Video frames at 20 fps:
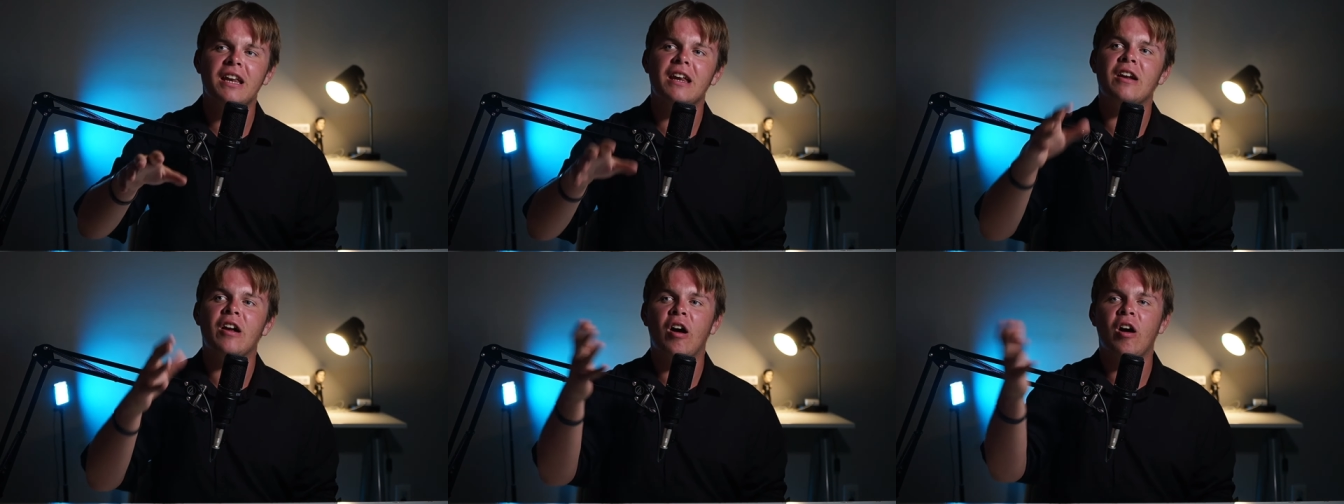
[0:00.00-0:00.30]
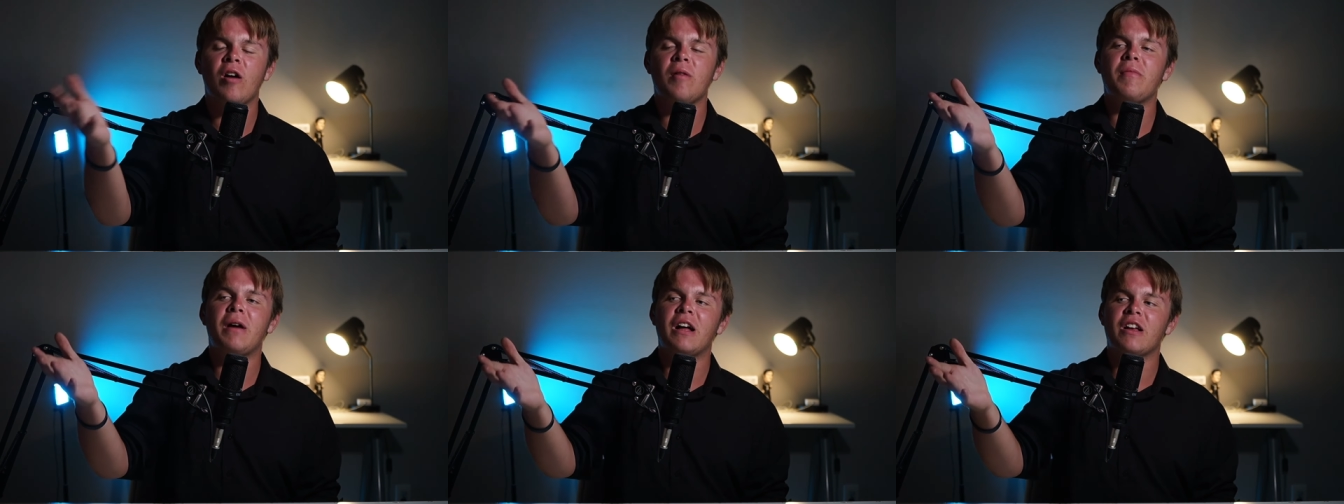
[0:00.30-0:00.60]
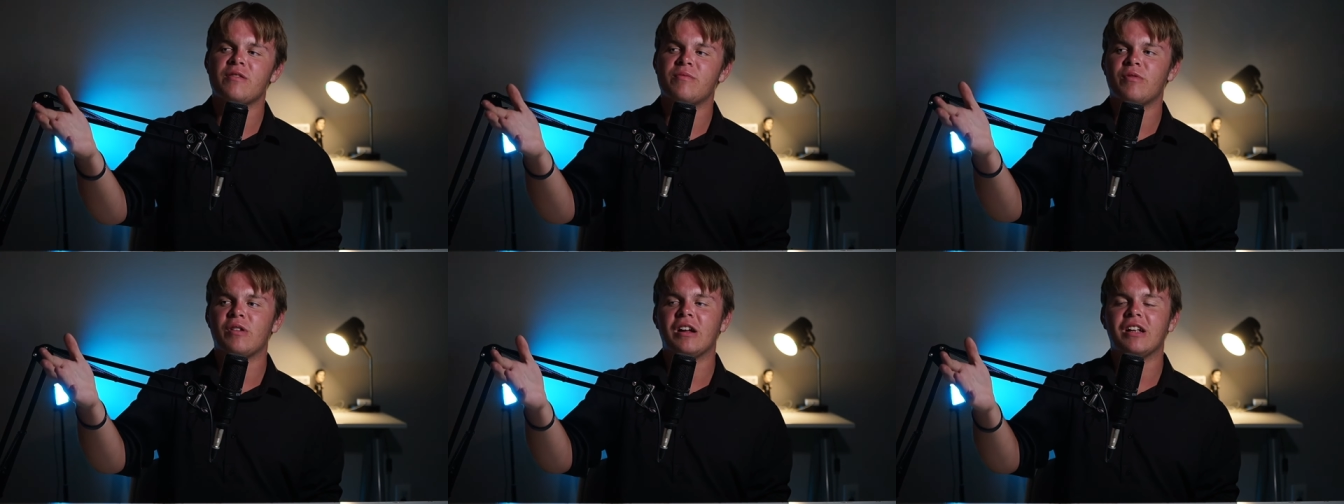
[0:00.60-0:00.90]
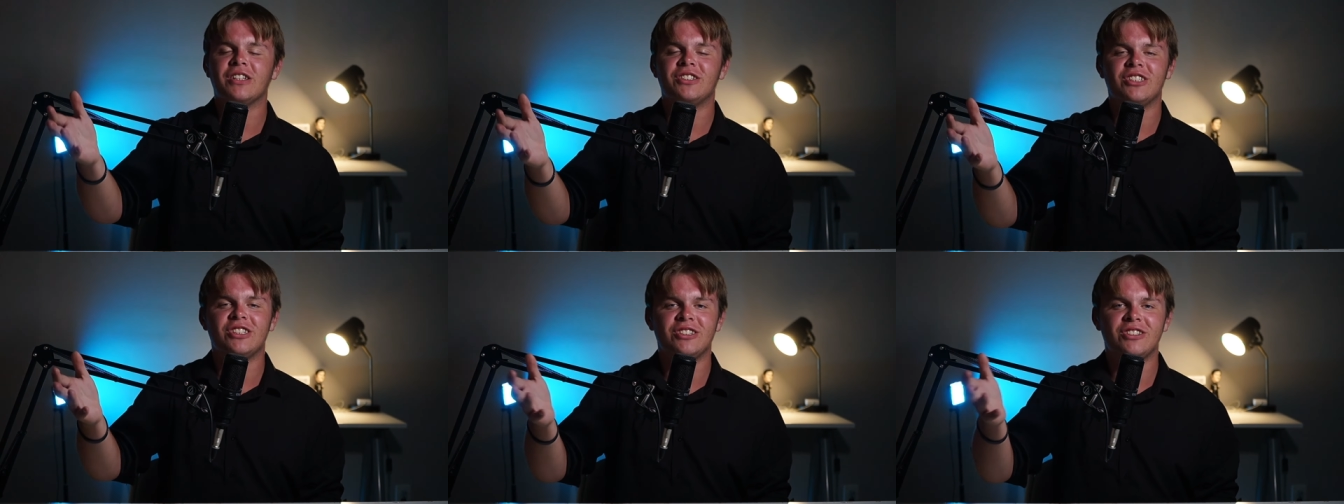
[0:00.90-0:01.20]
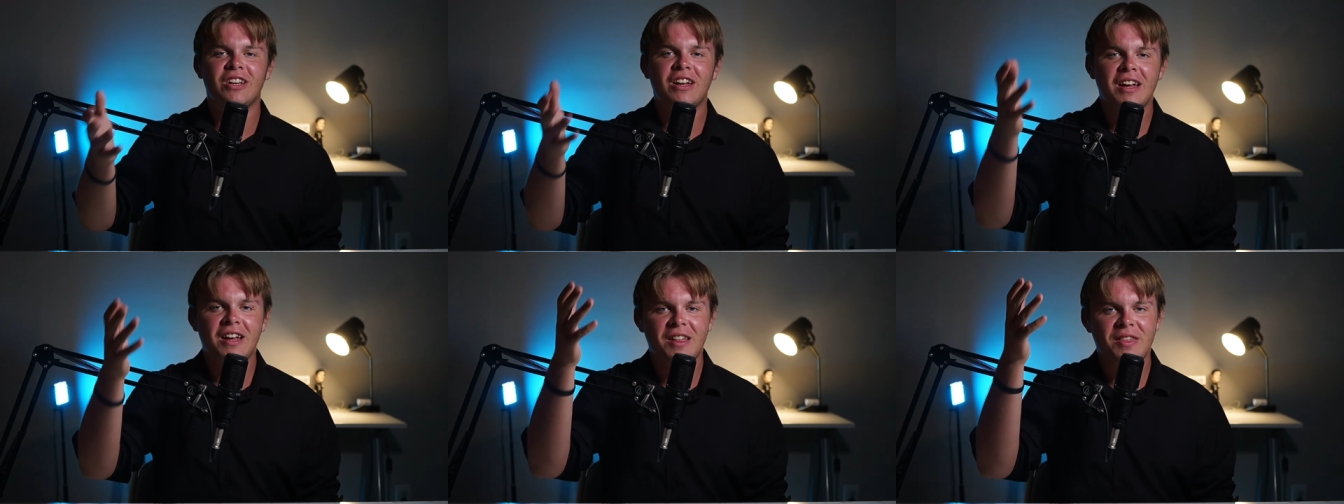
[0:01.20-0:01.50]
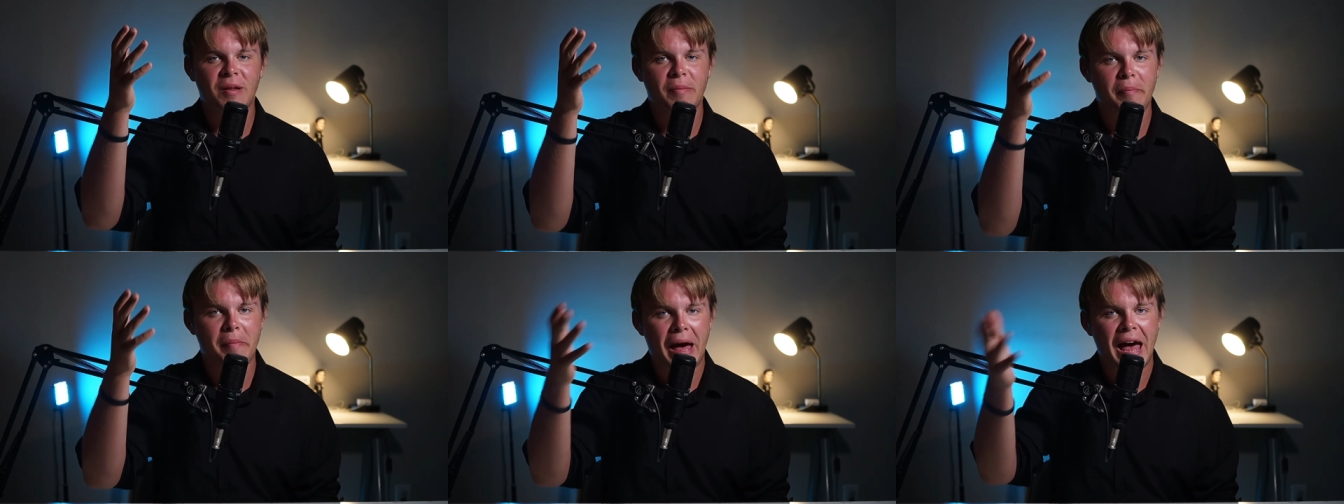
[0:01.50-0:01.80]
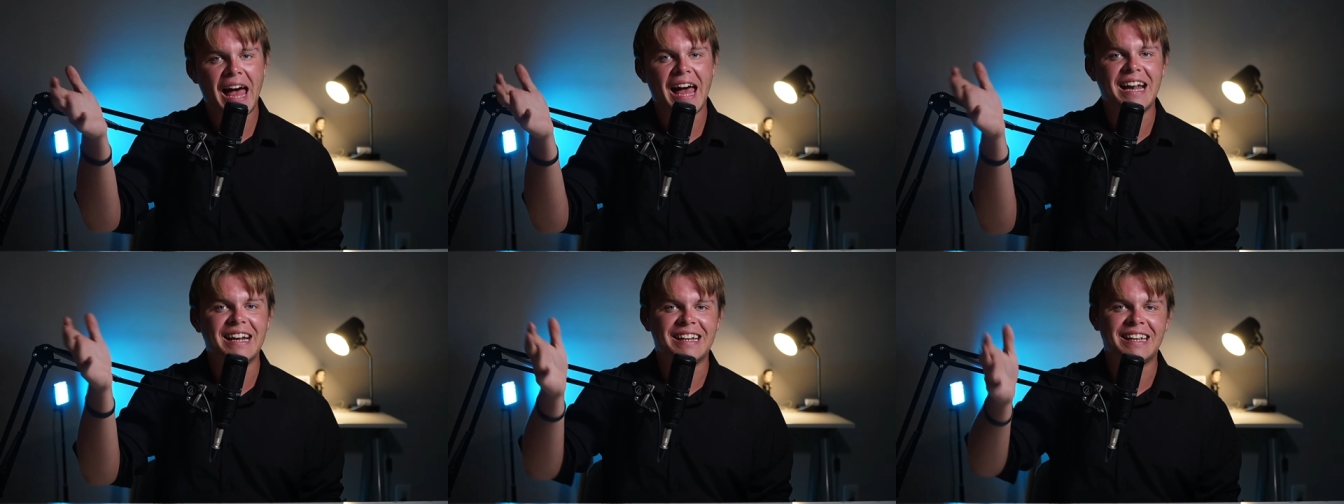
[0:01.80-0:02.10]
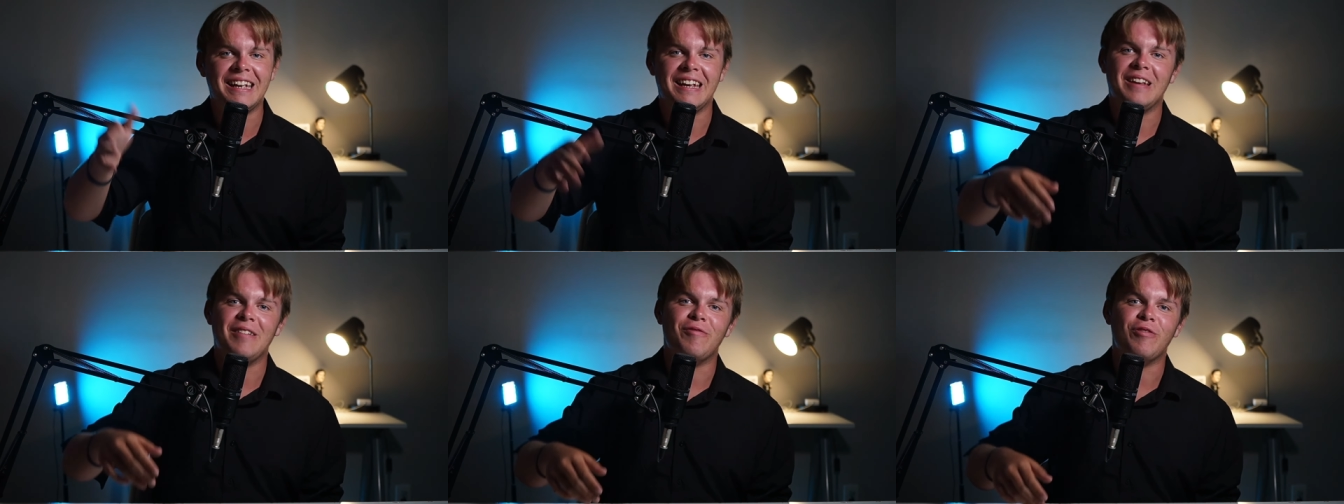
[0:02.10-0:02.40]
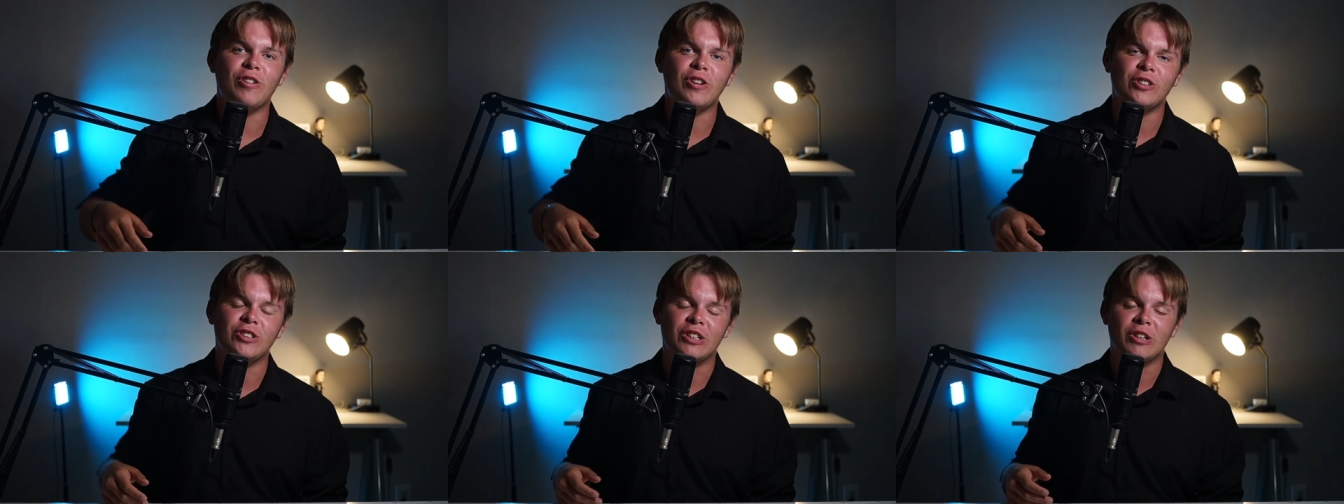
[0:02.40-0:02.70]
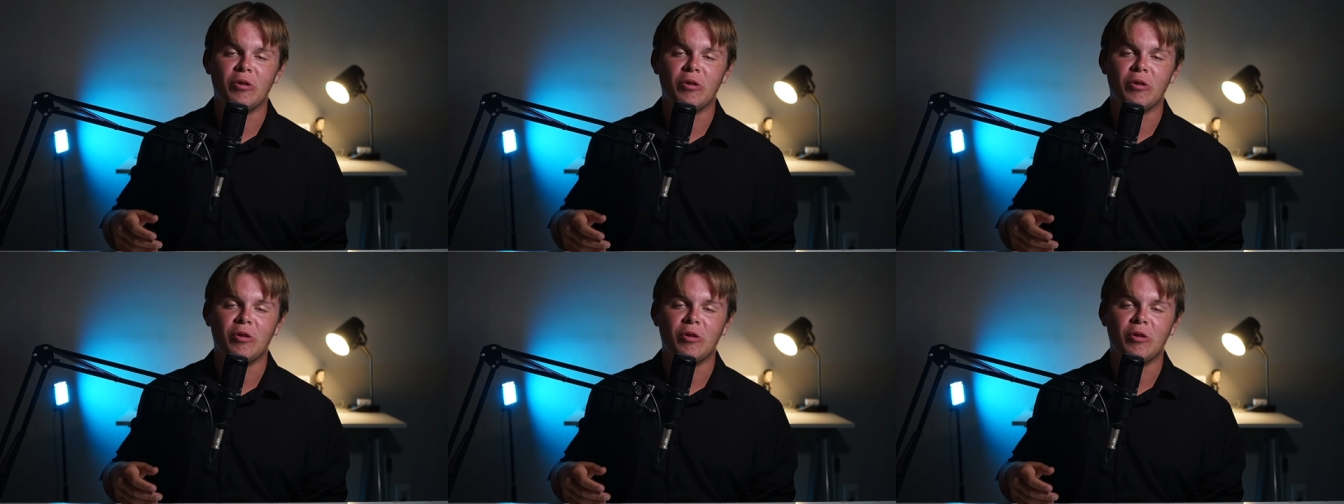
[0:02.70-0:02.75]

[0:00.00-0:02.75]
and our Miles Morales is the bad kid version,